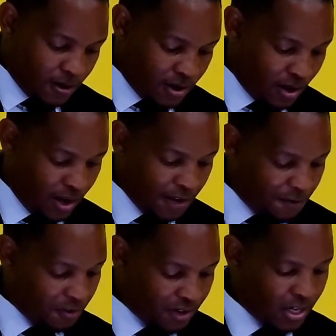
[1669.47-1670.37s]
uh, if
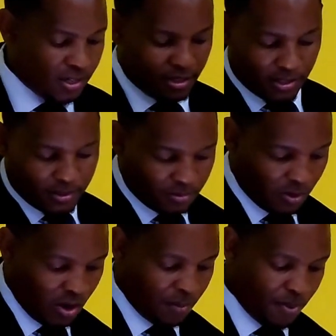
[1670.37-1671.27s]
you read it
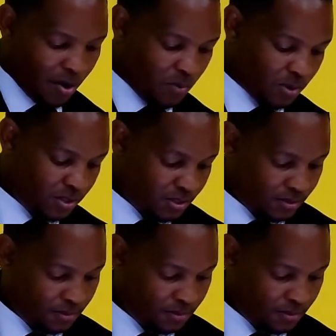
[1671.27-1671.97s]
going backwards,